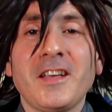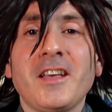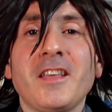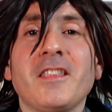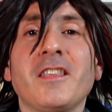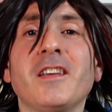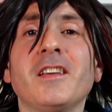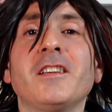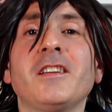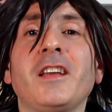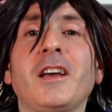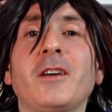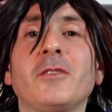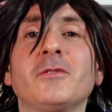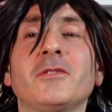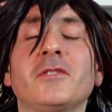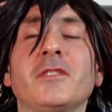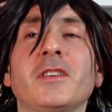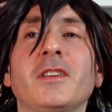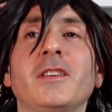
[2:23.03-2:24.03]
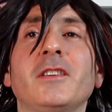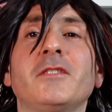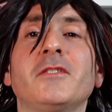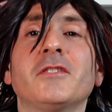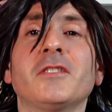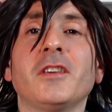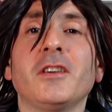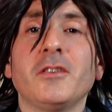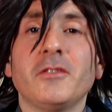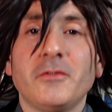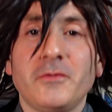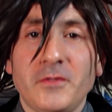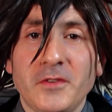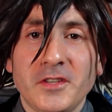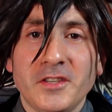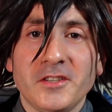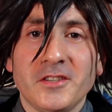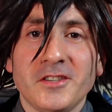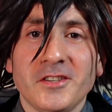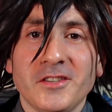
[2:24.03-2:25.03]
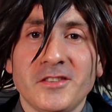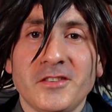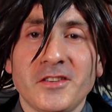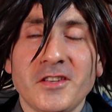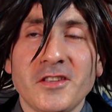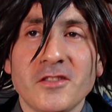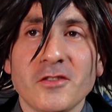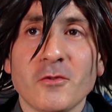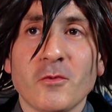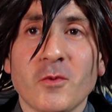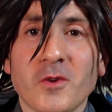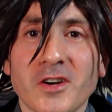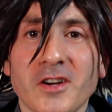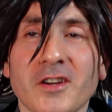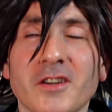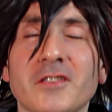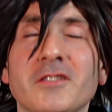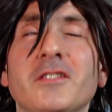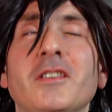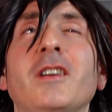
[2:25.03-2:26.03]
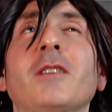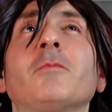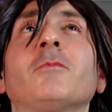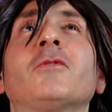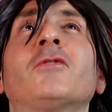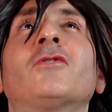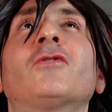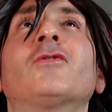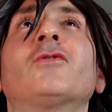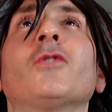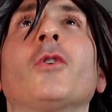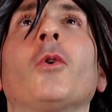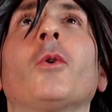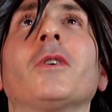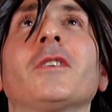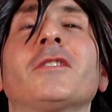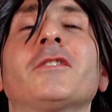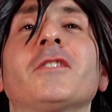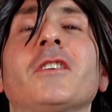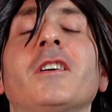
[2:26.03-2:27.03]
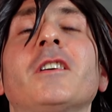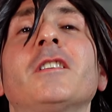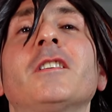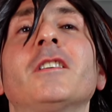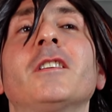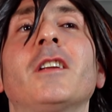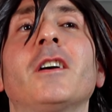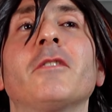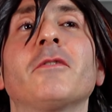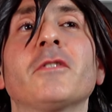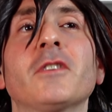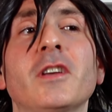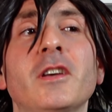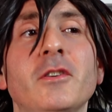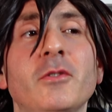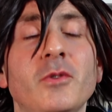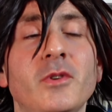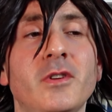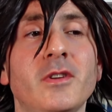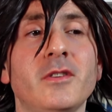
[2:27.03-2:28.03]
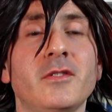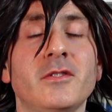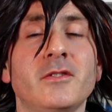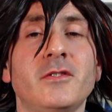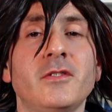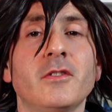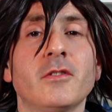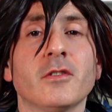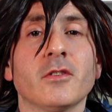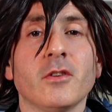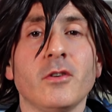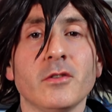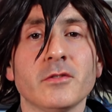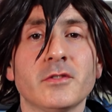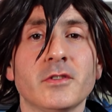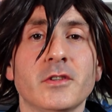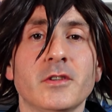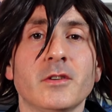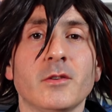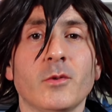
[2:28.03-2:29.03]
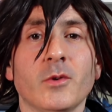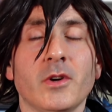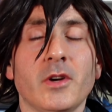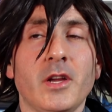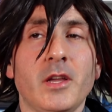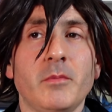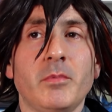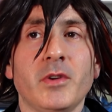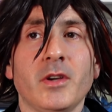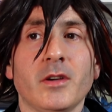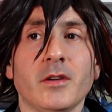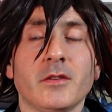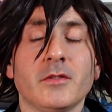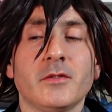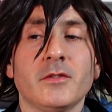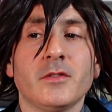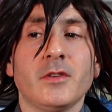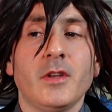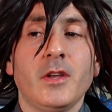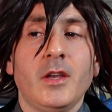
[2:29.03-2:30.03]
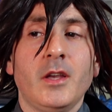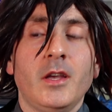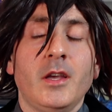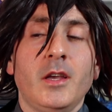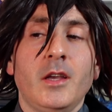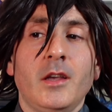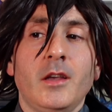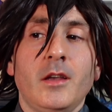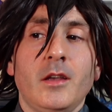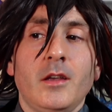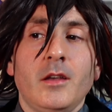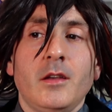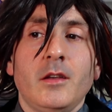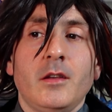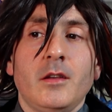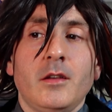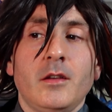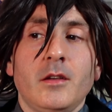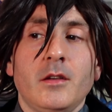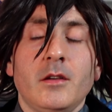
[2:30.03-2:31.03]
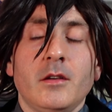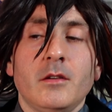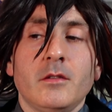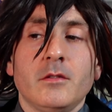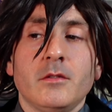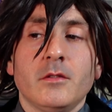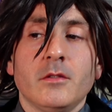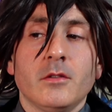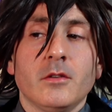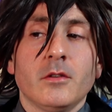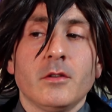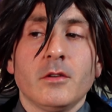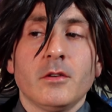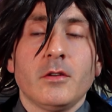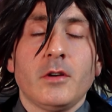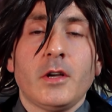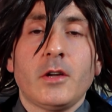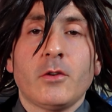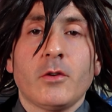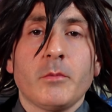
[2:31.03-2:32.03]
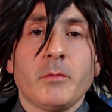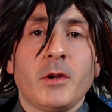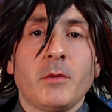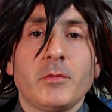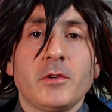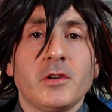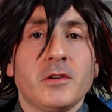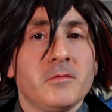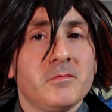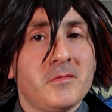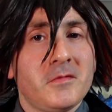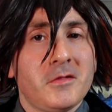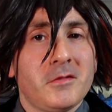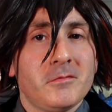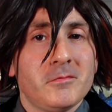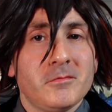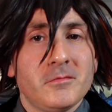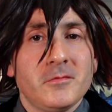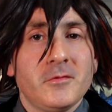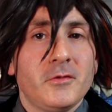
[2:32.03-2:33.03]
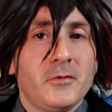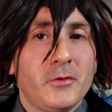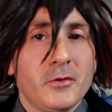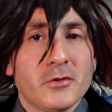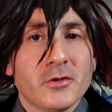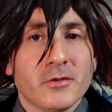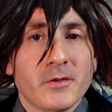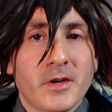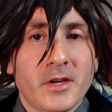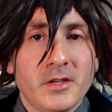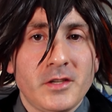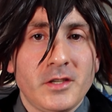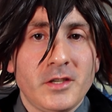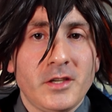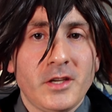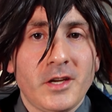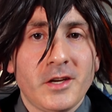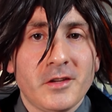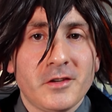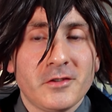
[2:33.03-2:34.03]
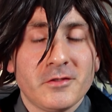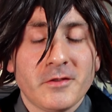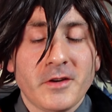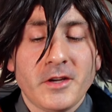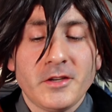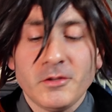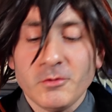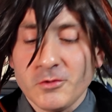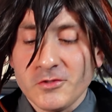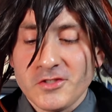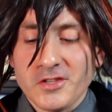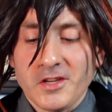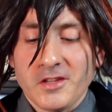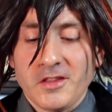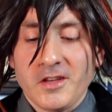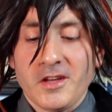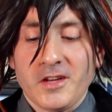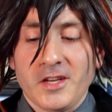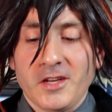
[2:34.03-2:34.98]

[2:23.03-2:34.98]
they announced that a scale figure is in the works. I'm so excited. I forget who it is. It's either Alter or Apex. Oh, I don't remember. Future Randy, editor Randy will check that